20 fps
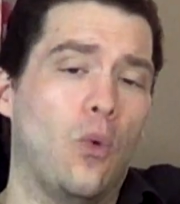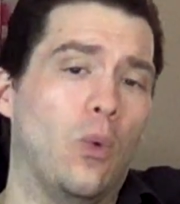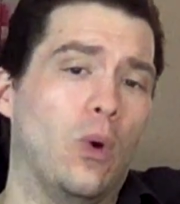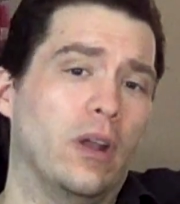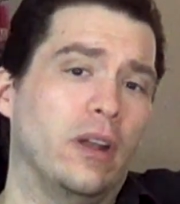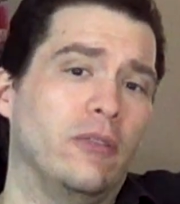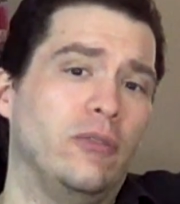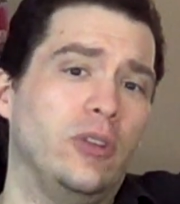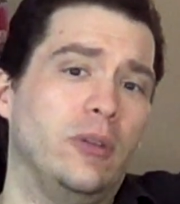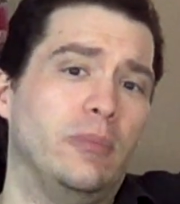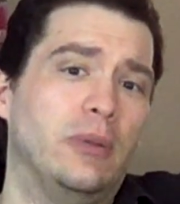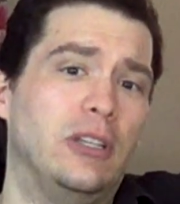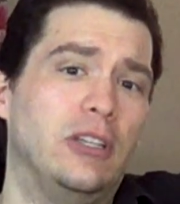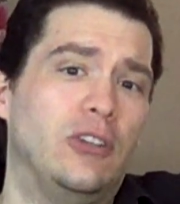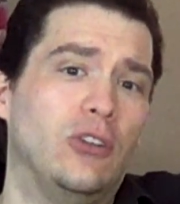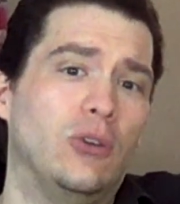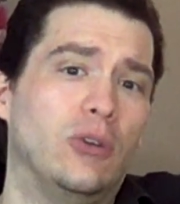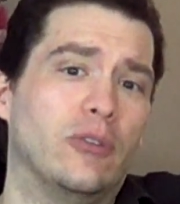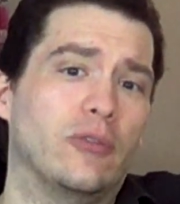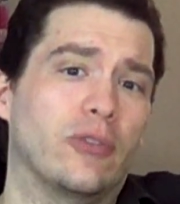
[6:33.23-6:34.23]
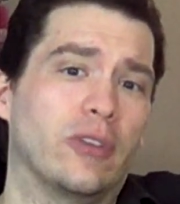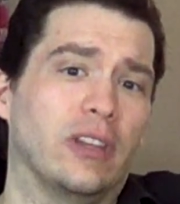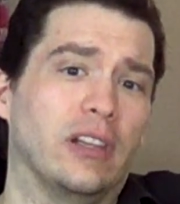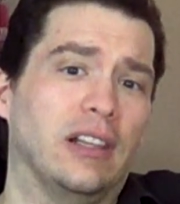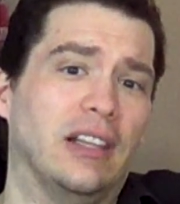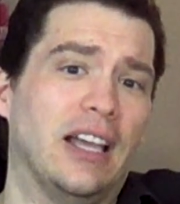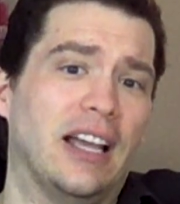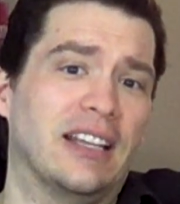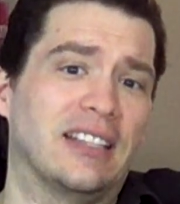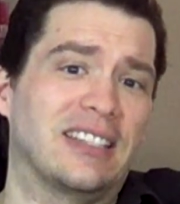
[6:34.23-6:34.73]
What have you been doing for the
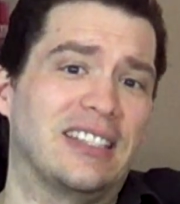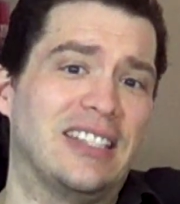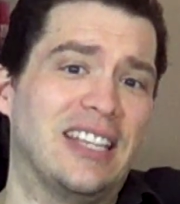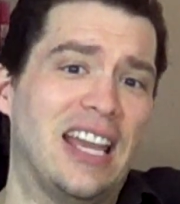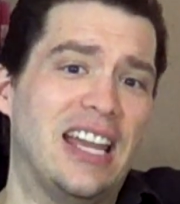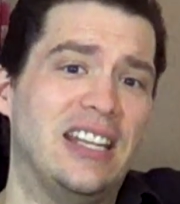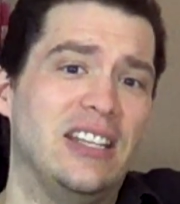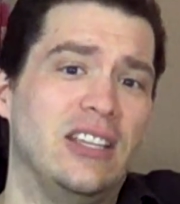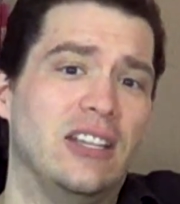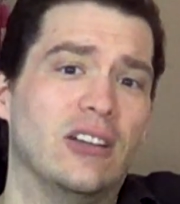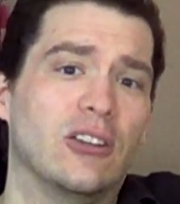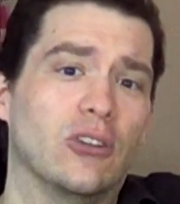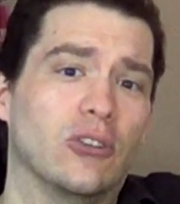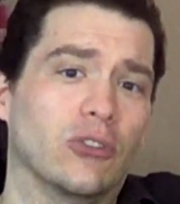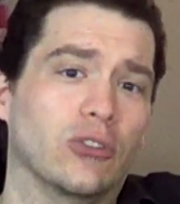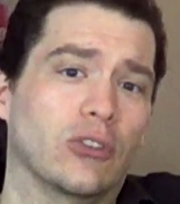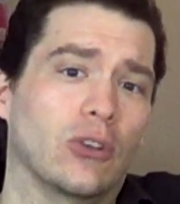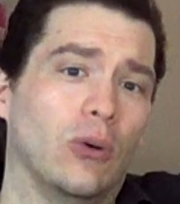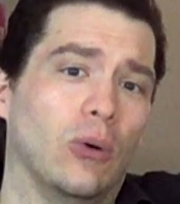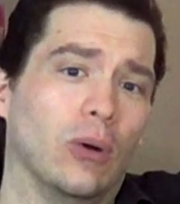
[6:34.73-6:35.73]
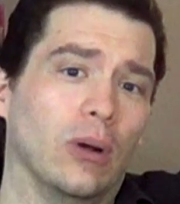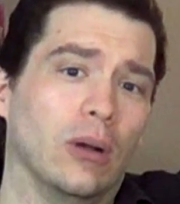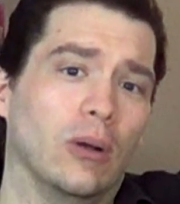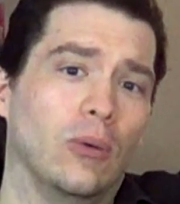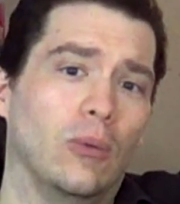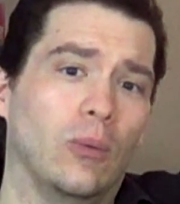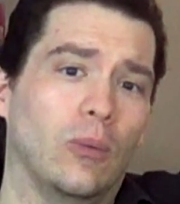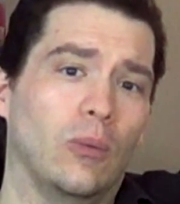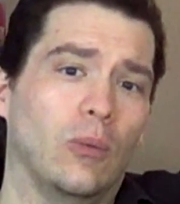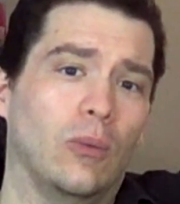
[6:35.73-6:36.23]
last 10 years,
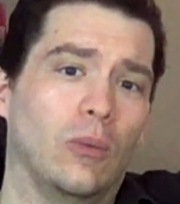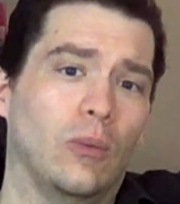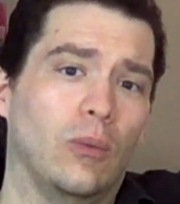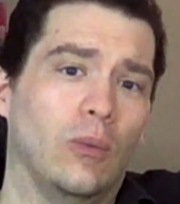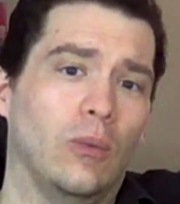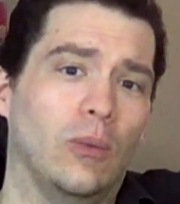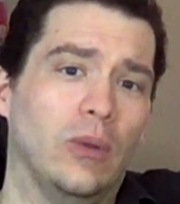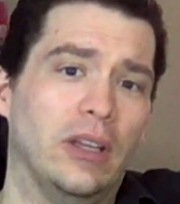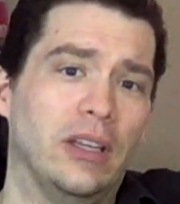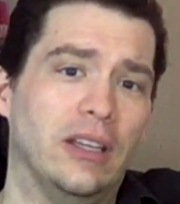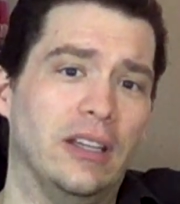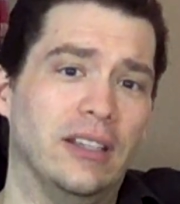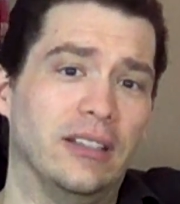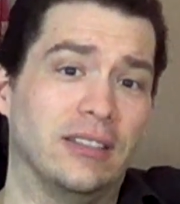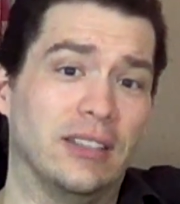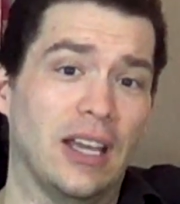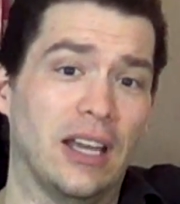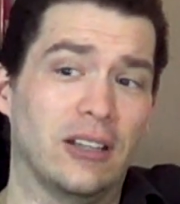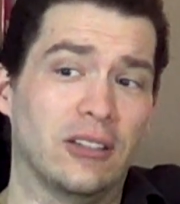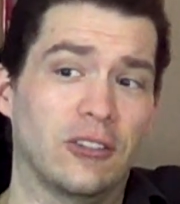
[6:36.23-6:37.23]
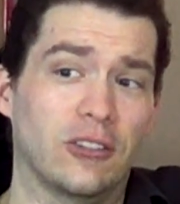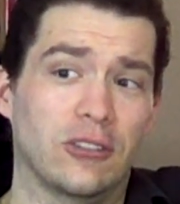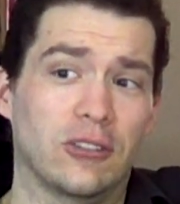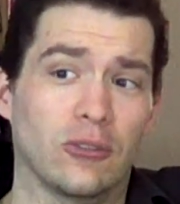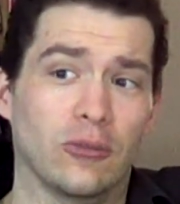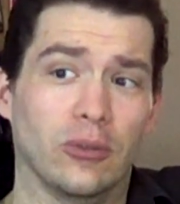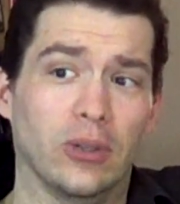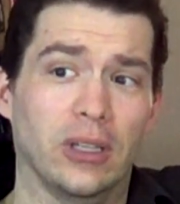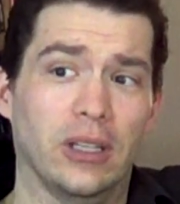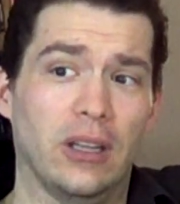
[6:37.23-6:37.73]
Korra? Is that just
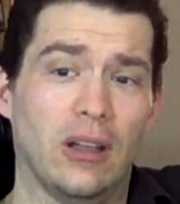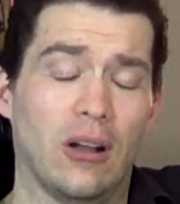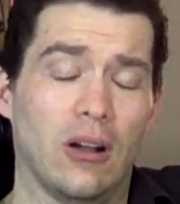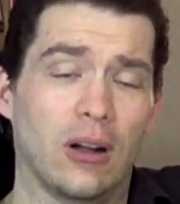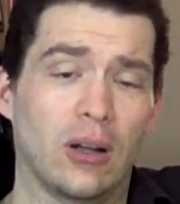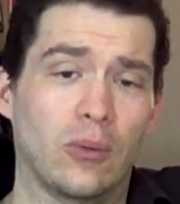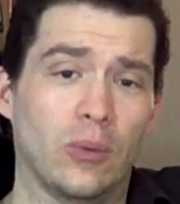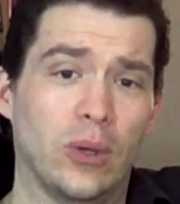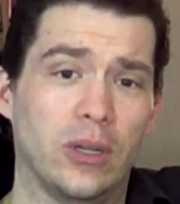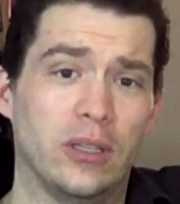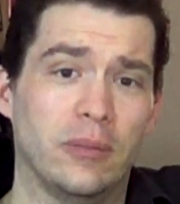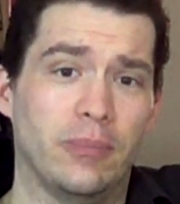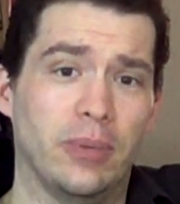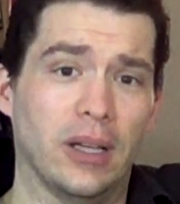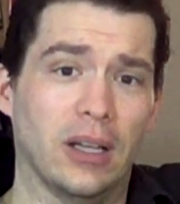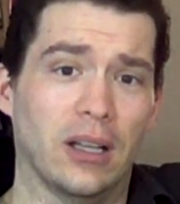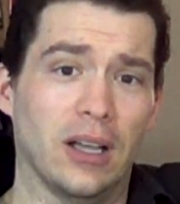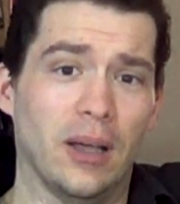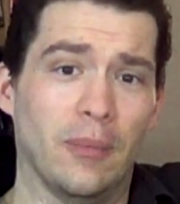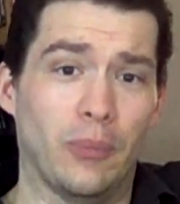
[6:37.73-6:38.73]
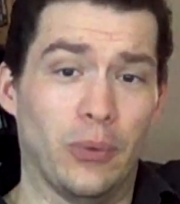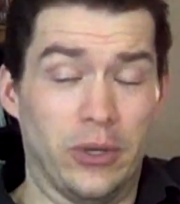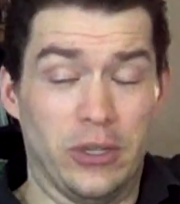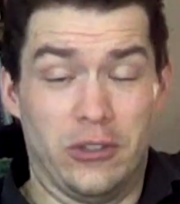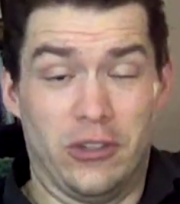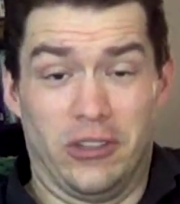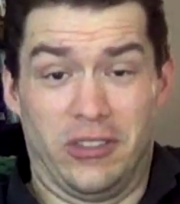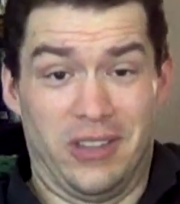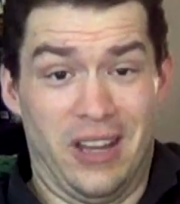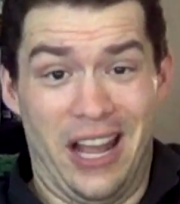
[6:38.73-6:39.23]
a really hard one to pick up? Were you
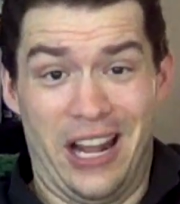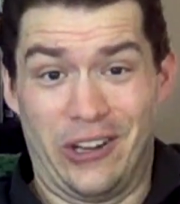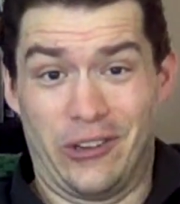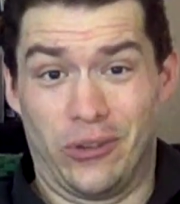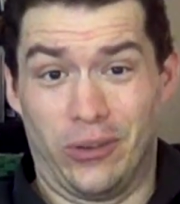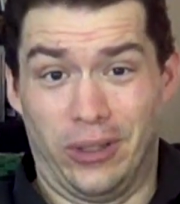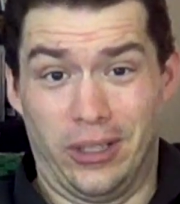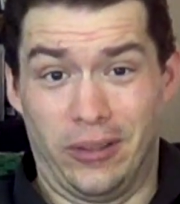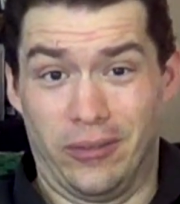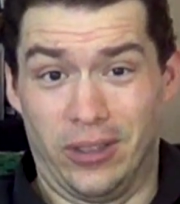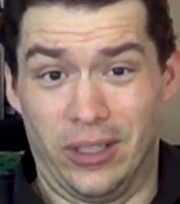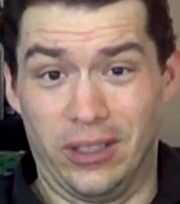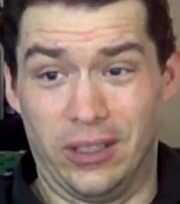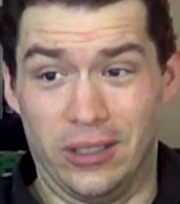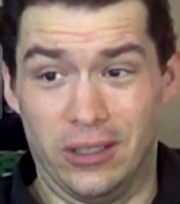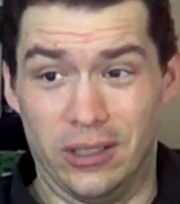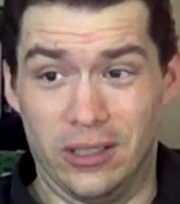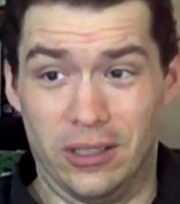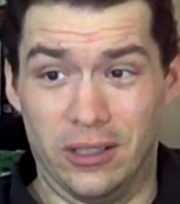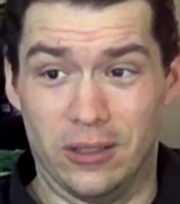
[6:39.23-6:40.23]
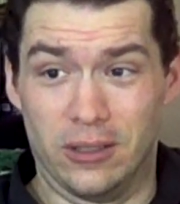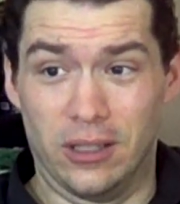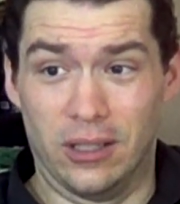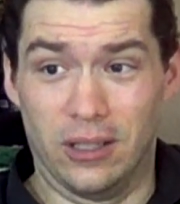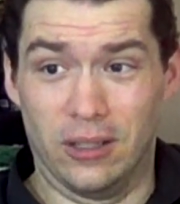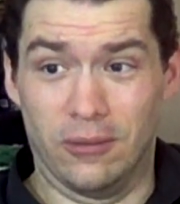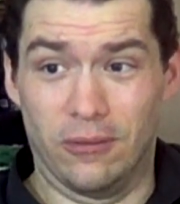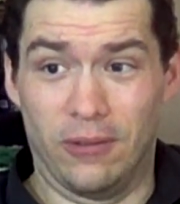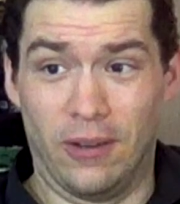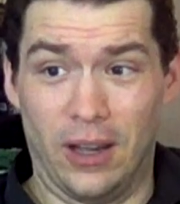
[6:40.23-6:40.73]
just naturally really good
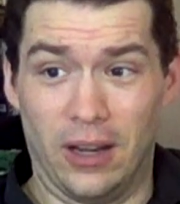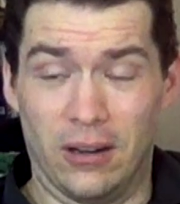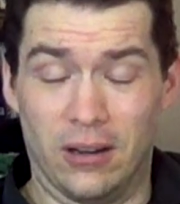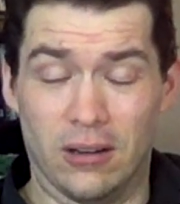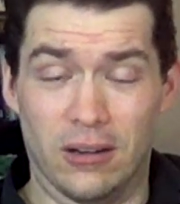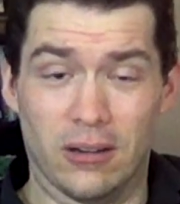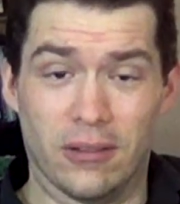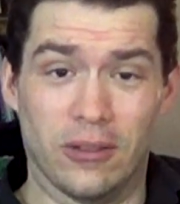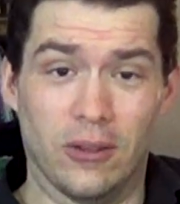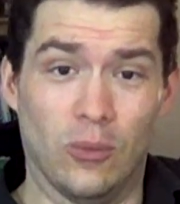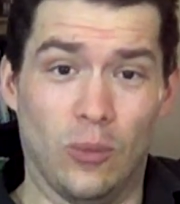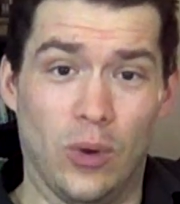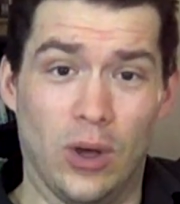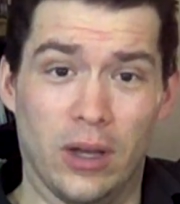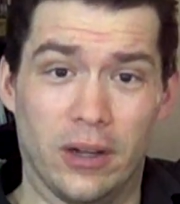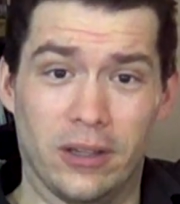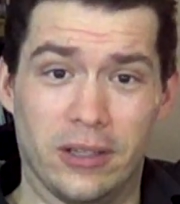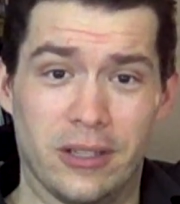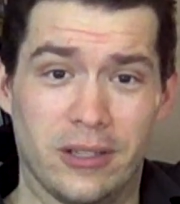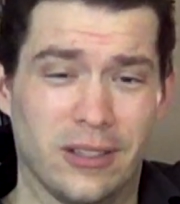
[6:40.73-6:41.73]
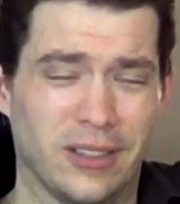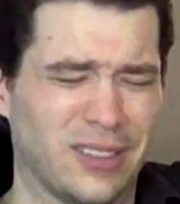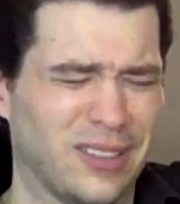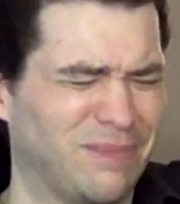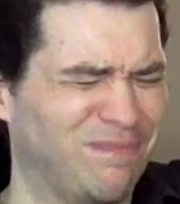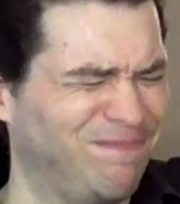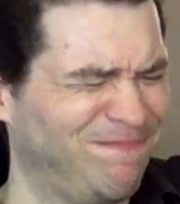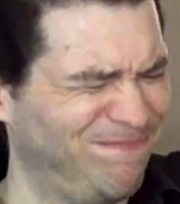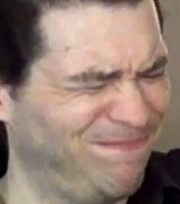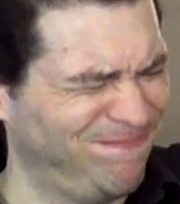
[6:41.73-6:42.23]
at fire, earth, and water and just
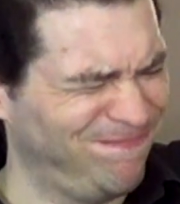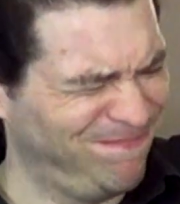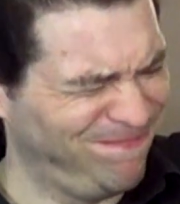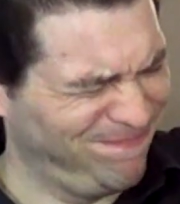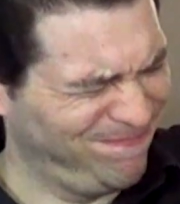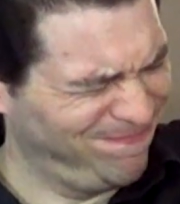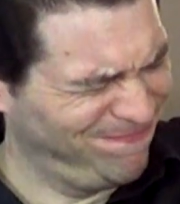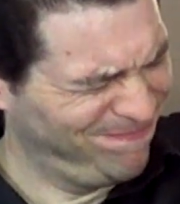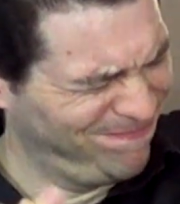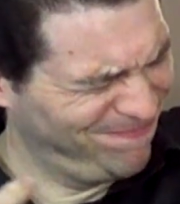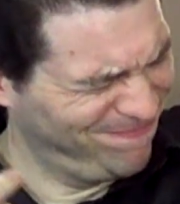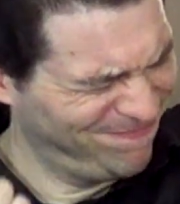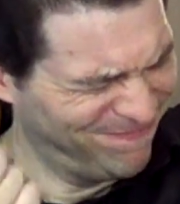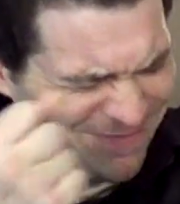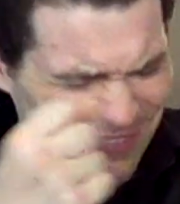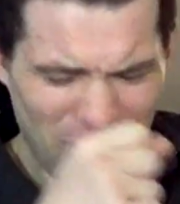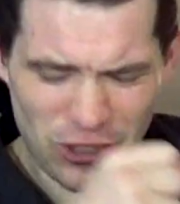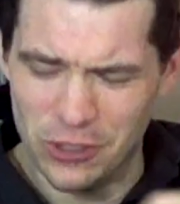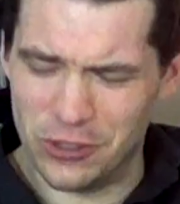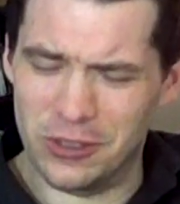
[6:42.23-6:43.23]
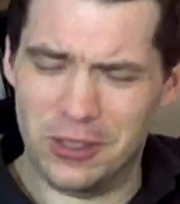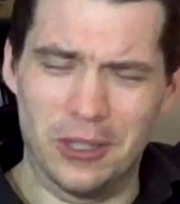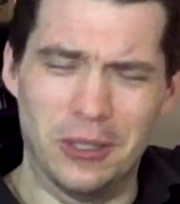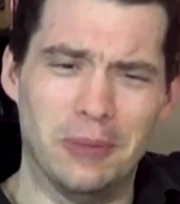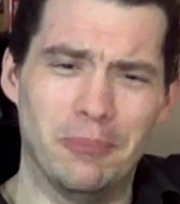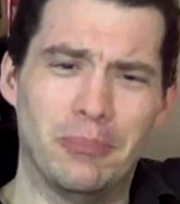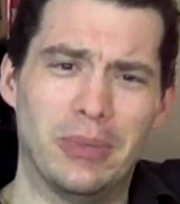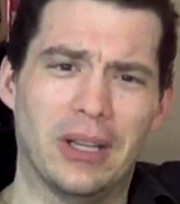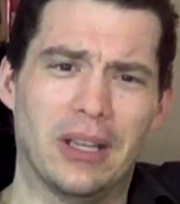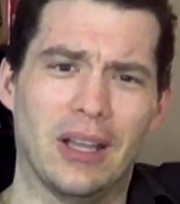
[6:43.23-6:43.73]

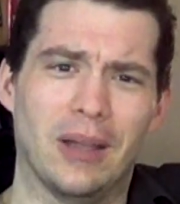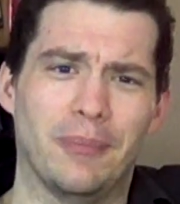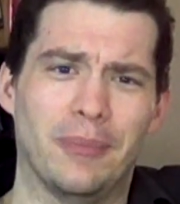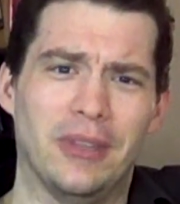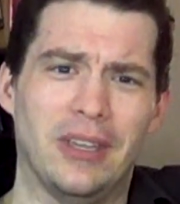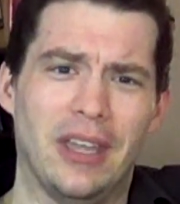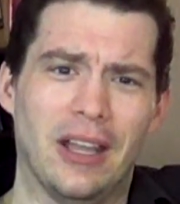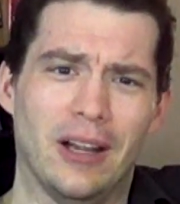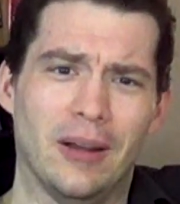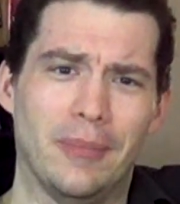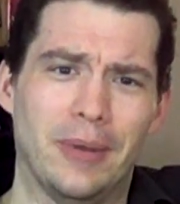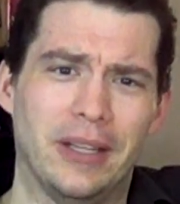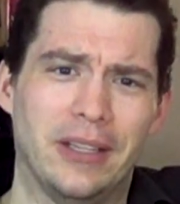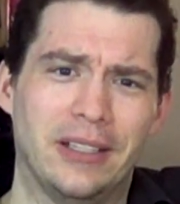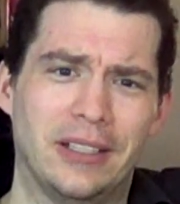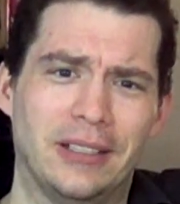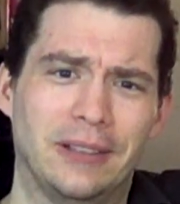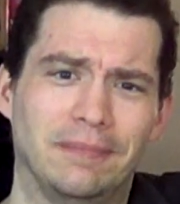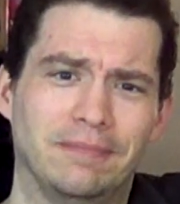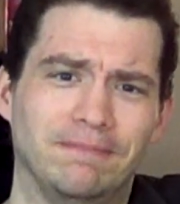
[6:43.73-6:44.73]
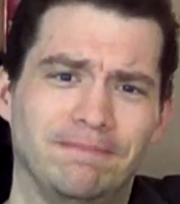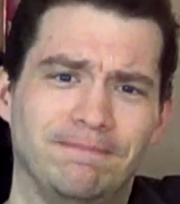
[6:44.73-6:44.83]
couldn't pick up the airbending?